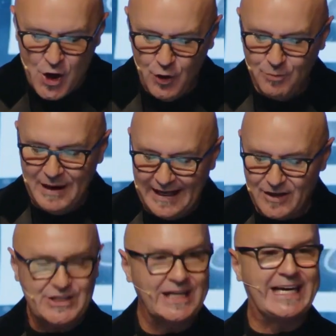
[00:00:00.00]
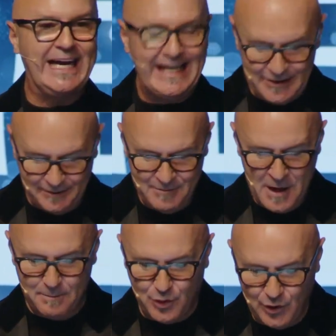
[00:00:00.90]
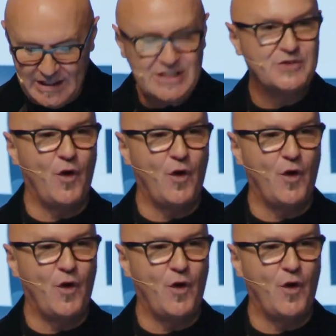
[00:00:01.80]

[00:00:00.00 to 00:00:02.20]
who made us a kingdom, priests